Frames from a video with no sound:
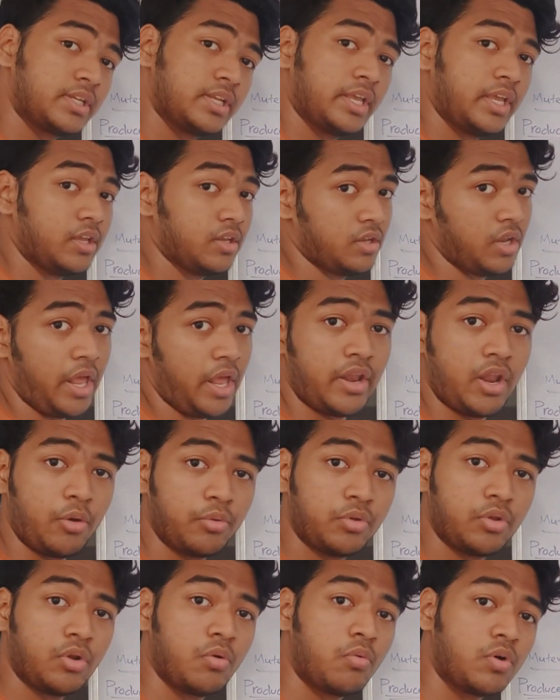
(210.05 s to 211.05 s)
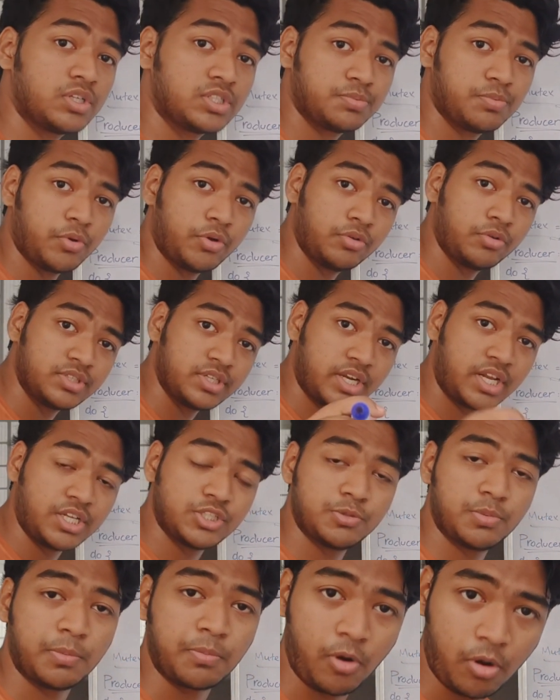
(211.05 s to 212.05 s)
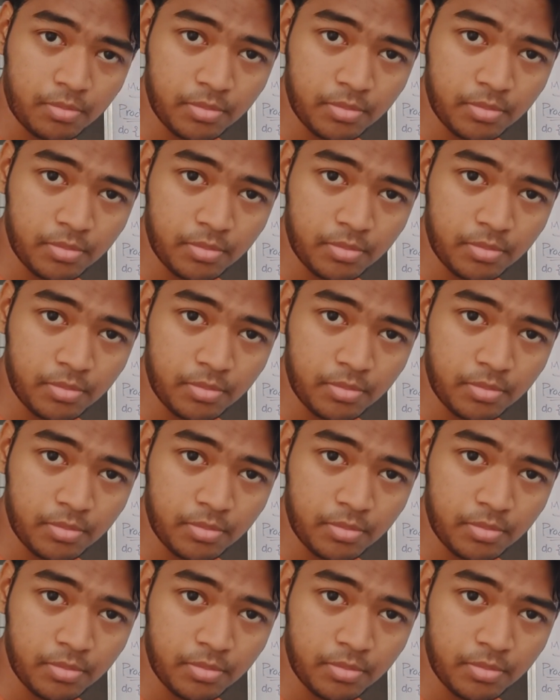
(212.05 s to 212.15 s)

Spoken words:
And now you know what's producer and consumer problem.